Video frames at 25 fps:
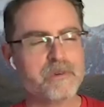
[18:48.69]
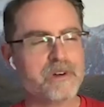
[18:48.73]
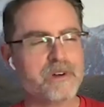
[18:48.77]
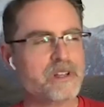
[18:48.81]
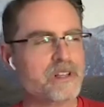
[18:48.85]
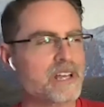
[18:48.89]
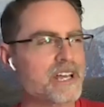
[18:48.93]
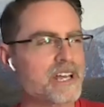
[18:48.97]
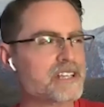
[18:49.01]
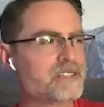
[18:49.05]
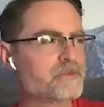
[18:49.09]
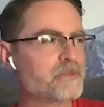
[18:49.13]

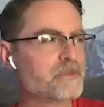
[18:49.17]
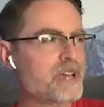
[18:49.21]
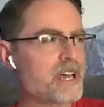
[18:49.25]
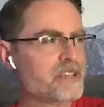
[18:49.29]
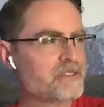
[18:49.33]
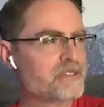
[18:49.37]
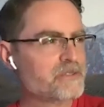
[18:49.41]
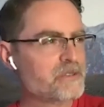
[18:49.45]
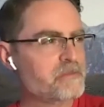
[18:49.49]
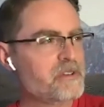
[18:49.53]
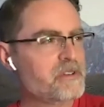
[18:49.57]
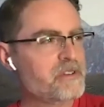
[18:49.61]
Well,
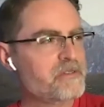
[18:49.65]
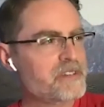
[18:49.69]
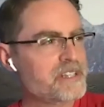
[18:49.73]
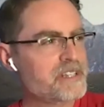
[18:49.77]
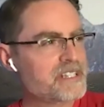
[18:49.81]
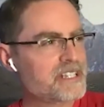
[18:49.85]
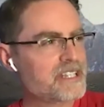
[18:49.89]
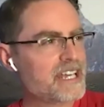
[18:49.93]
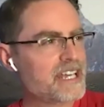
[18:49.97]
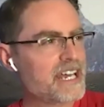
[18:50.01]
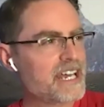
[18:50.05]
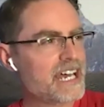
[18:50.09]
as we move
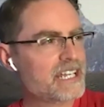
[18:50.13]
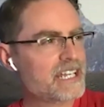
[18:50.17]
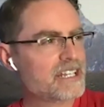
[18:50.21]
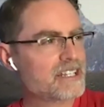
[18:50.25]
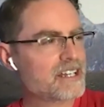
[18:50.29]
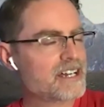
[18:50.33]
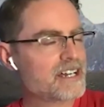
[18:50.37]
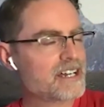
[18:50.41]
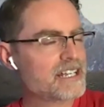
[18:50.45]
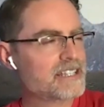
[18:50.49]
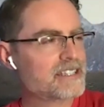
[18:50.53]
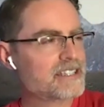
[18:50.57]
into the
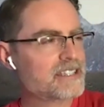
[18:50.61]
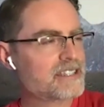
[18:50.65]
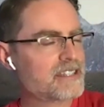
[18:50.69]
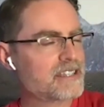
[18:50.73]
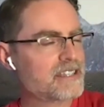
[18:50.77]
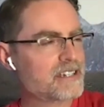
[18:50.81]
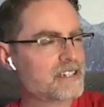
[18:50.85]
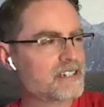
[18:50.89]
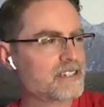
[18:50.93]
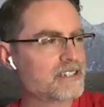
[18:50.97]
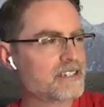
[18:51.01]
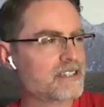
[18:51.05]
headlines,
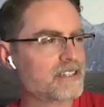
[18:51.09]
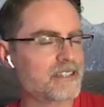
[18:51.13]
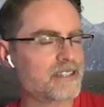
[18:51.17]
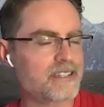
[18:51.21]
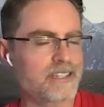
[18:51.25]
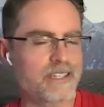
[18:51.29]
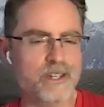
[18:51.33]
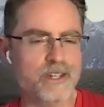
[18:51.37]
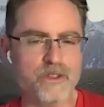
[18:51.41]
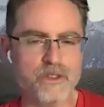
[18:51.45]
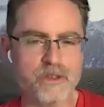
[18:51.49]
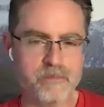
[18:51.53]
the
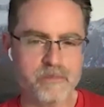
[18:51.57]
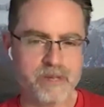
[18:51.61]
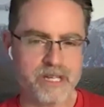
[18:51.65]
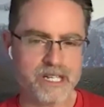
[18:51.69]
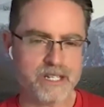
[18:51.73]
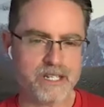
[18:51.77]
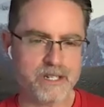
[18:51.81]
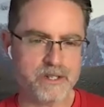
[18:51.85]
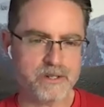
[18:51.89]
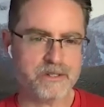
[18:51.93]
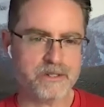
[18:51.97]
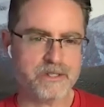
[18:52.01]
big
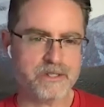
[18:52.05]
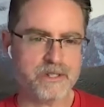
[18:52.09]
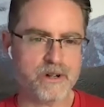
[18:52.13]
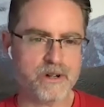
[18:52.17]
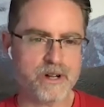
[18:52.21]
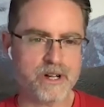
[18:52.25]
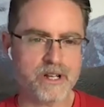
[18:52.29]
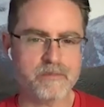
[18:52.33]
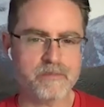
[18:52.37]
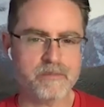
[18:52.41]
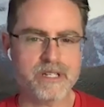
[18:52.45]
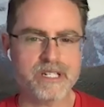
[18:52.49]
news you
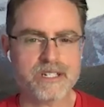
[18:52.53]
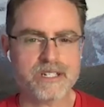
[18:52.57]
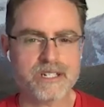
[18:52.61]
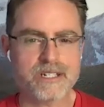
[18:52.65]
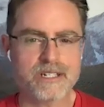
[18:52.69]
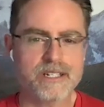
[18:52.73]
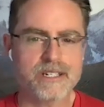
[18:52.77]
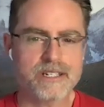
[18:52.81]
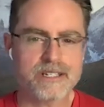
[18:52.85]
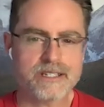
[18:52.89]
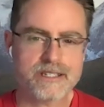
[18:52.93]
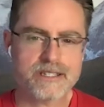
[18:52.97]
already
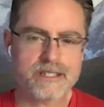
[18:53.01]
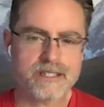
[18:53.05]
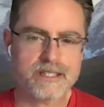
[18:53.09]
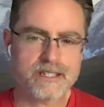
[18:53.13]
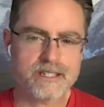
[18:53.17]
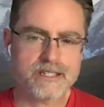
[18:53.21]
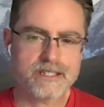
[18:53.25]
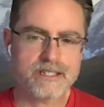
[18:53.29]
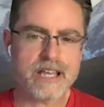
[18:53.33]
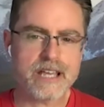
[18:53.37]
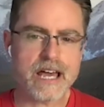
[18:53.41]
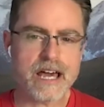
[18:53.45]
mentioned is
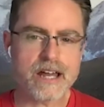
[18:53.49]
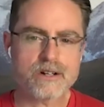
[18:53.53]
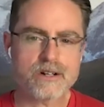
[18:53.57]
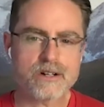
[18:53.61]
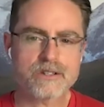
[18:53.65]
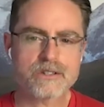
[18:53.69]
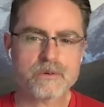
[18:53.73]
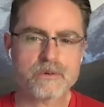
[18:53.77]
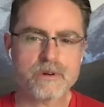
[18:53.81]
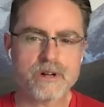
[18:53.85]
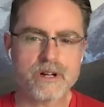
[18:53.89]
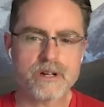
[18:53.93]
the Saturn
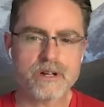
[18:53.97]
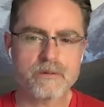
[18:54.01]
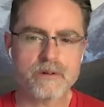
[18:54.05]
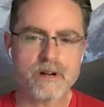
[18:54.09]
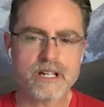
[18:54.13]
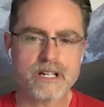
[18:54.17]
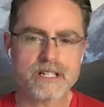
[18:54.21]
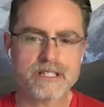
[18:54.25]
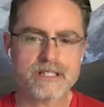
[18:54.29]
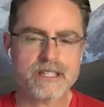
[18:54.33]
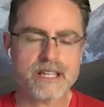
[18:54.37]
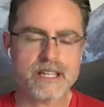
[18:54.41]
square
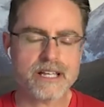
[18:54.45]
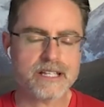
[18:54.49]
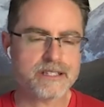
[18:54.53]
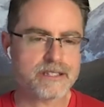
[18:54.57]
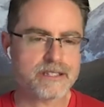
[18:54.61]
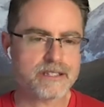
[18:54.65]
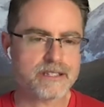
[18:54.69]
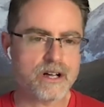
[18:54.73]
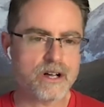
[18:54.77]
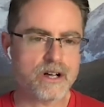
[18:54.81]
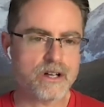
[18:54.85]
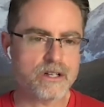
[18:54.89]
Uranus.
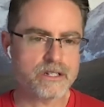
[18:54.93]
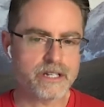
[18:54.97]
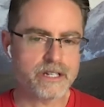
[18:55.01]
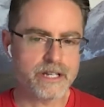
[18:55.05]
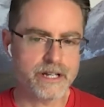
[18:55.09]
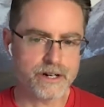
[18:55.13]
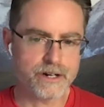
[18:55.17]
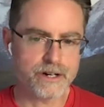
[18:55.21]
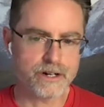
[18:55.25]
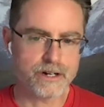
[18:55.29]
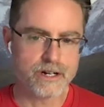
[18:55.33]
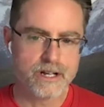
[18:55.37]
That's all
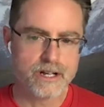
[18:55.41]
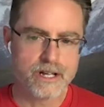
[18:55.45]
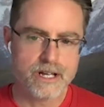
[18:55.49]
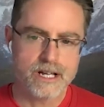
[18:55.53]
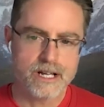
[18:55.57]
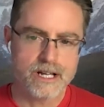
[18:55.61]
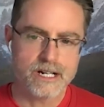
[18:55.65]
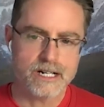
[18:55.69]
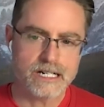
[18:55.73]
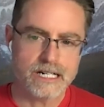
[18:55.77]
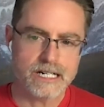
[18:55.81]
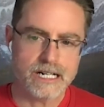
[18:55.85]
year,
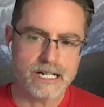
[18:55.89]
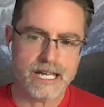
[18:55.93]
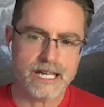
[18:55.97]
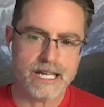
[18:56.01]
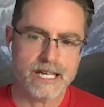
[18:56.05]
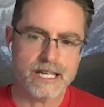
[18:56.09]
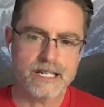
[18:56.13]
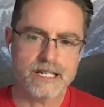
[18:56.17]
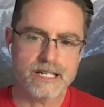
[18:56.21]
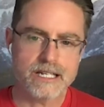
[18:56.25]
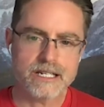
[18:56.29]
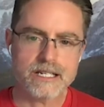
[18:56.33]

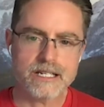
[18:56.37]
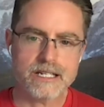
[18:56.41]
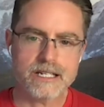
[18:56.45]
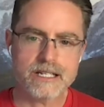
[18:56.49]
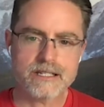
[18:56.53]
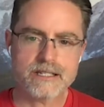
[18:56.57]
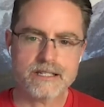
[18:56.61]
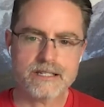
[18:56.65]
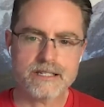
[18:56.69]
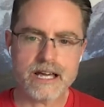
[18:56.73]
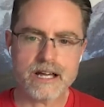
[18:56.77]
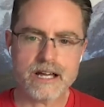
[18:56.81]
and
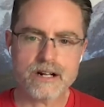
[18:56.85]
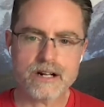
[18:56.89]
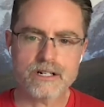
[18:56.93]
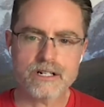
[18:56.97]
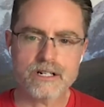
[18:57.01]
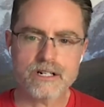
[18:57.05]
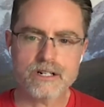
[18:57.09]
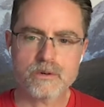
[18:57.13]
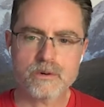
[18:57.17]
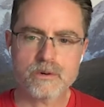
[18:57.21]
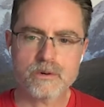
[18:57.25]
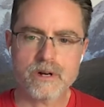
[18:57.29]
it's Saturn
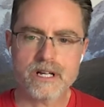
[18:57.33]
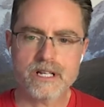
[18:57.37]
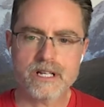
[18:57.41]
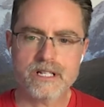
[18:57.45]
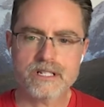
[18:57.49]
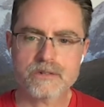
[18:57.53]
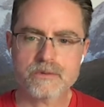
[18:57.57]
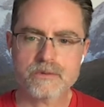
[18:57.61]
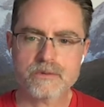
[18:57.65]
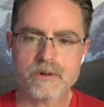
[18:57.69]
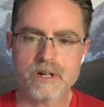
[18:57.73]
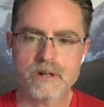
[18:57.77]
in
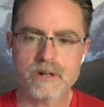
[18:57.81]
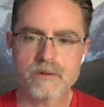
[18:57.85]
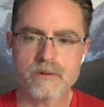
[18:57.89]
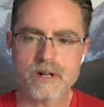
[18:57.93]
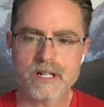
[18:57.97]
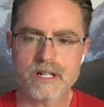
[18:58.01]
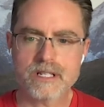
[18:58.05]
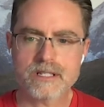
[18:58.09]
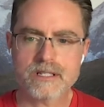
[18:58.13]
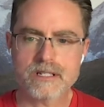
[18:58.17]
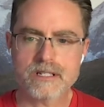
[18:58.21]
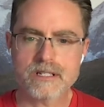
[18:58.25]
Aquarius square
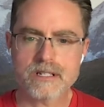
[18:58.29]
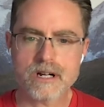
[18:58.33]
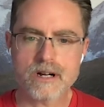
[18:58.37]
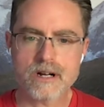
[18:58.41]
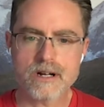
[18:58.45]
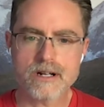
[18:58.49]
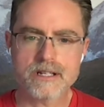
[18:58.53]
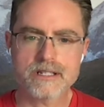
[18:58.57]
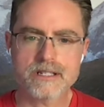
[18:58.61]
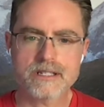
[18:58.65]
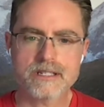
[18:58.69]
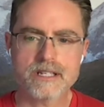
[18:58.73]
Uranus in
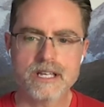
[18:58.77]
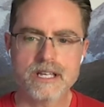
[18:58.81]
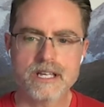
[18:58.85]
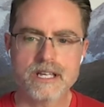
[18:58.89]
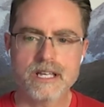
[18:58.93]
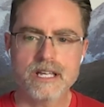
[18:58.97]
Taurus.